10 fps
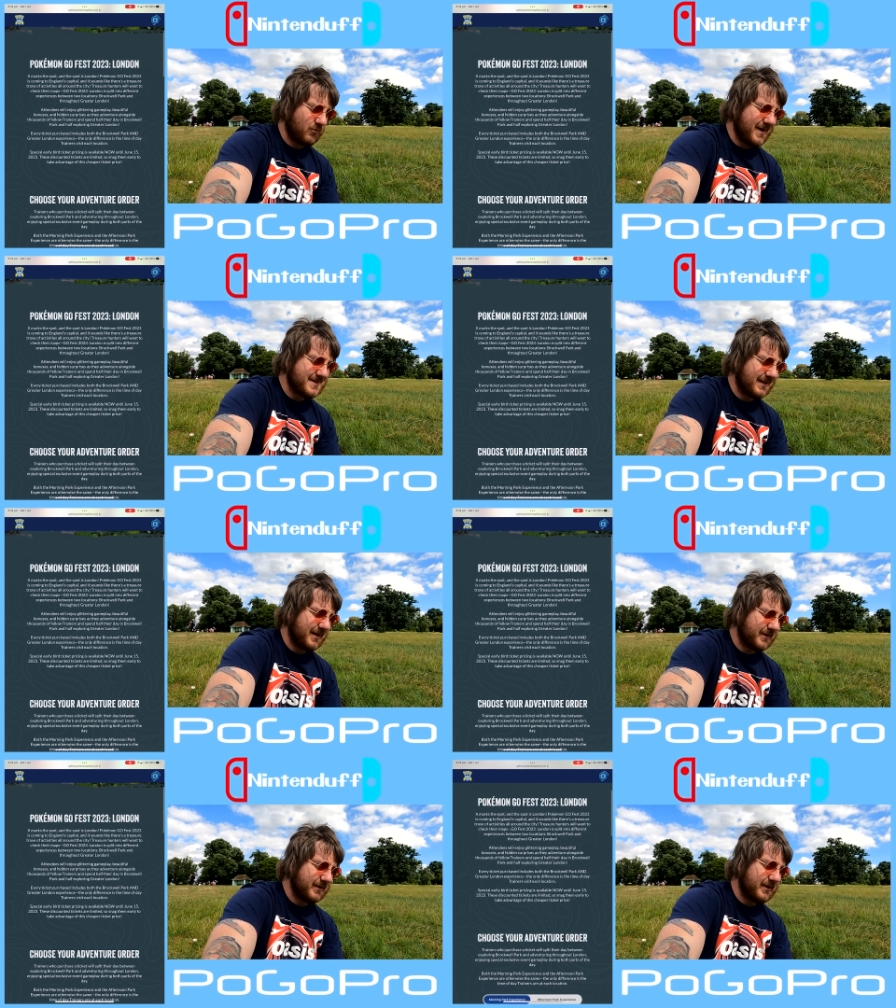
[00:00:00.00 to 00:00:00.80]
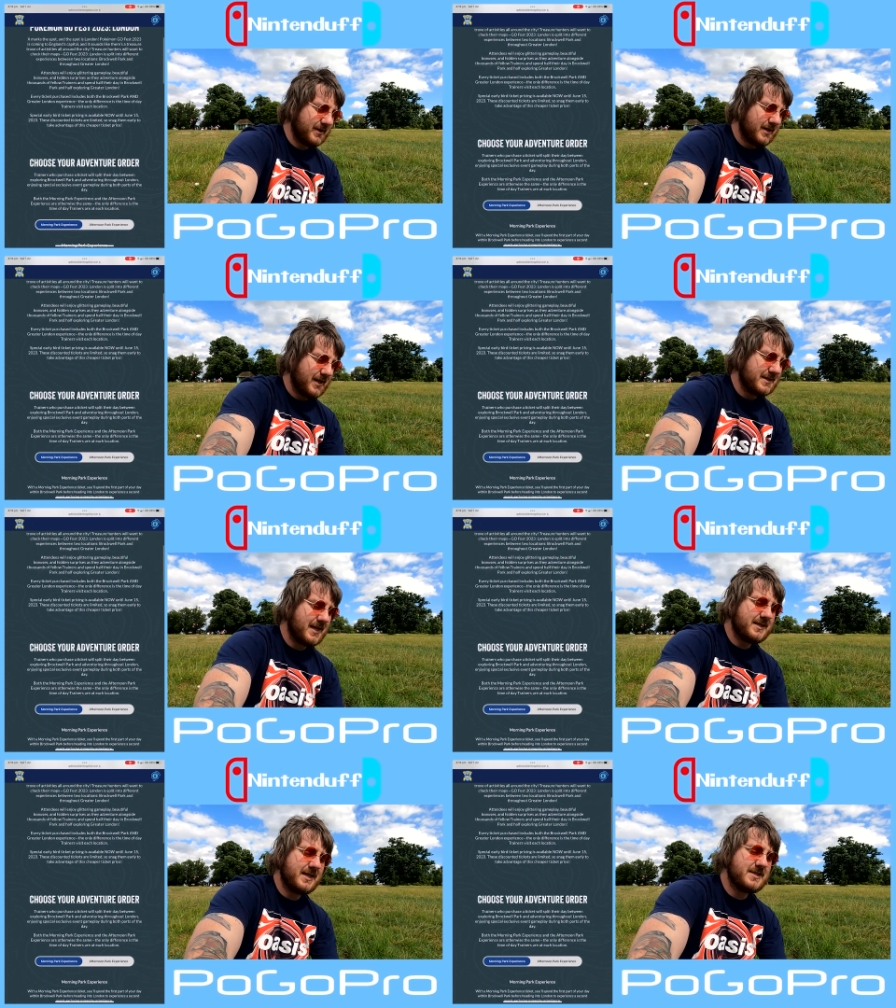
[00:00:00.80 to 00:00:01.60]
Greater London.
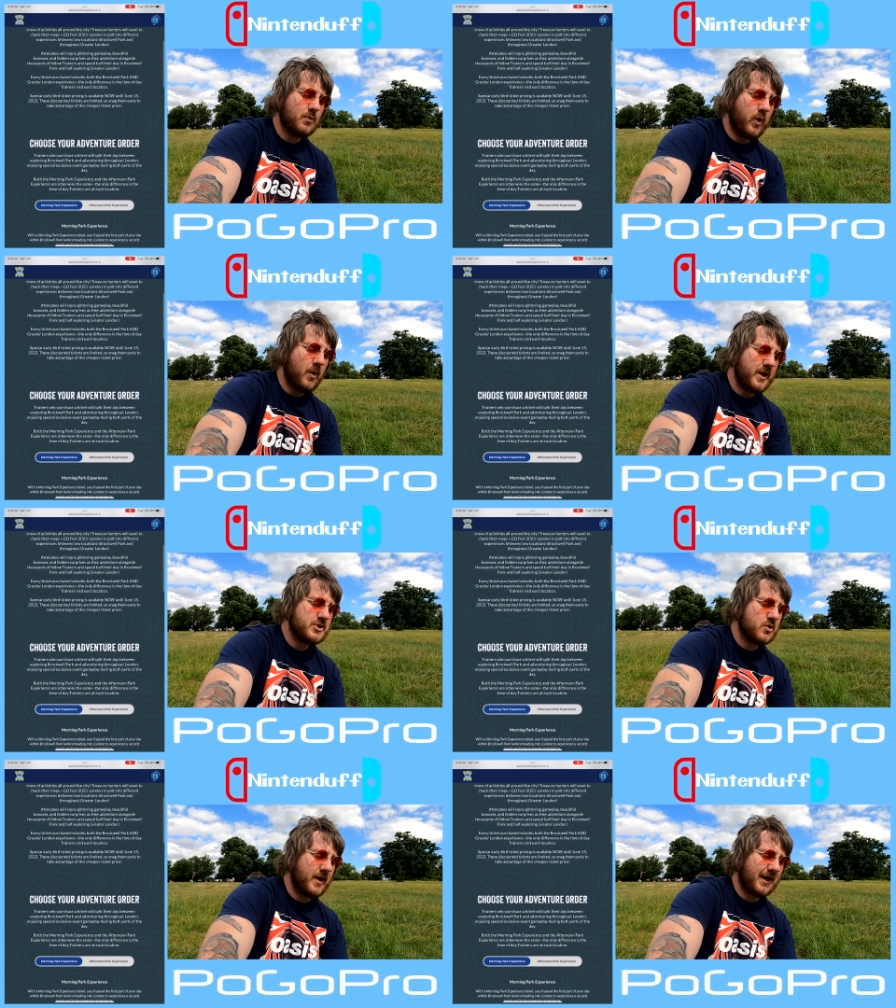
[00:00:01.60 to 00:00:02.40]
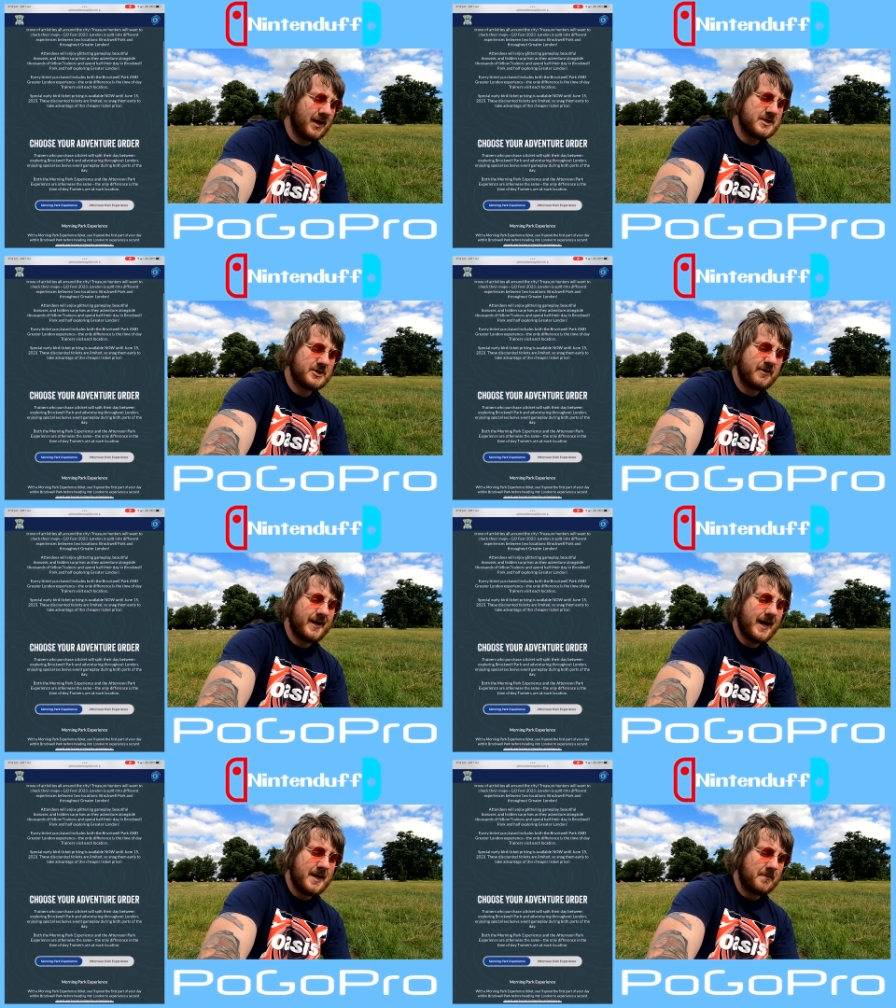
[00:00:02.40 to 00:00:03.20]
Attendees will enjoy
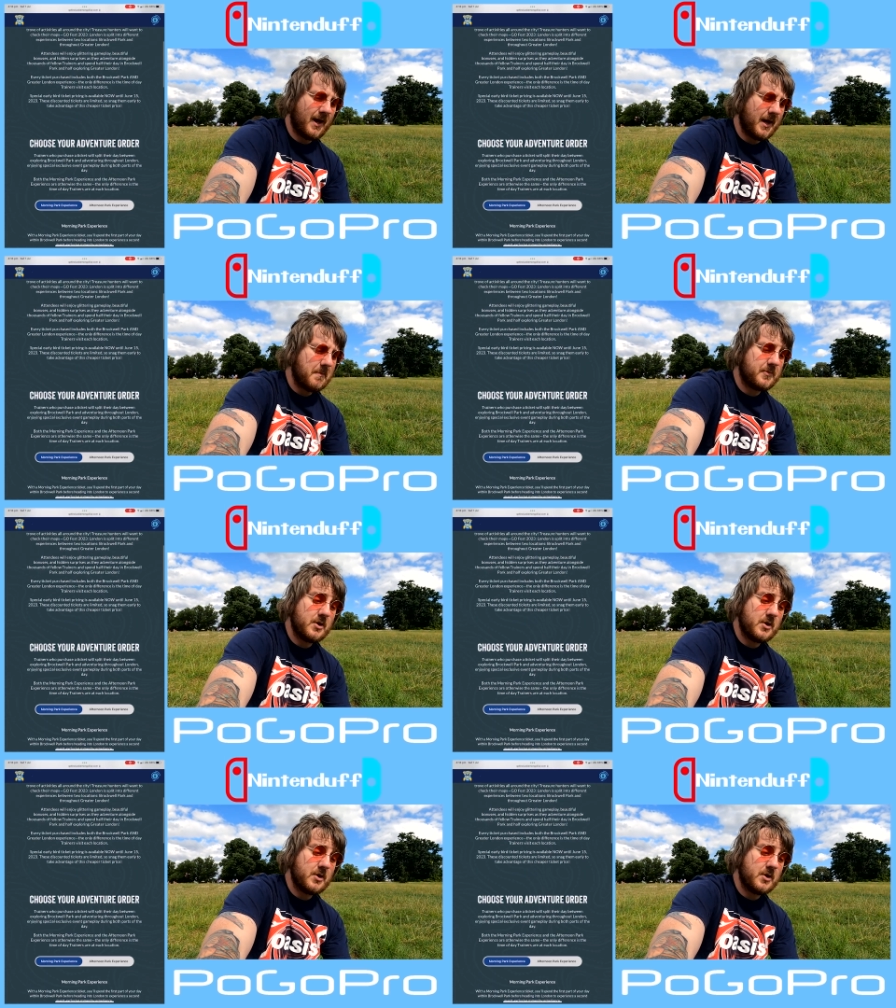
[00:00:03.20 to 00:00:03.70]
glittering gameplay,